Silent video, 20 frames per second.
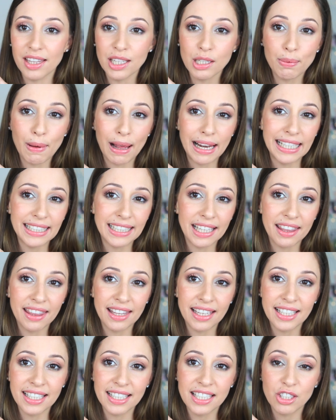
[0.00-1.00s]
This palette I
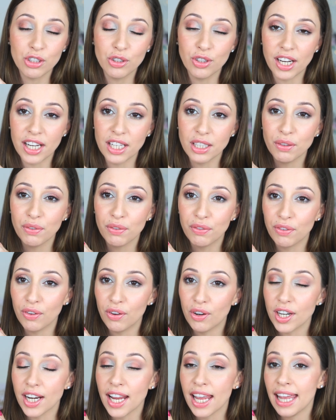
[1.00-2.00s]
think is great
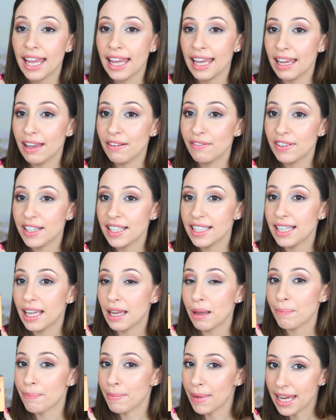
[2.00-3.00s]
for
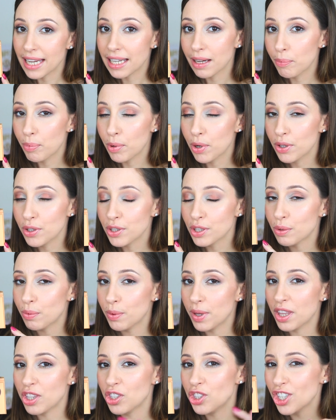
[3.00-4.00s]
everyday makeup looks
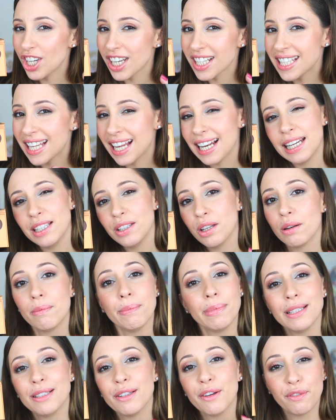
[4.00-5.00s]
with just a little
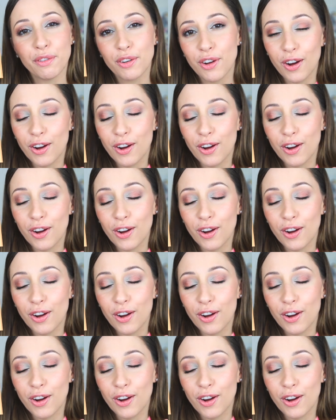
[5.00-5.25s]
bit of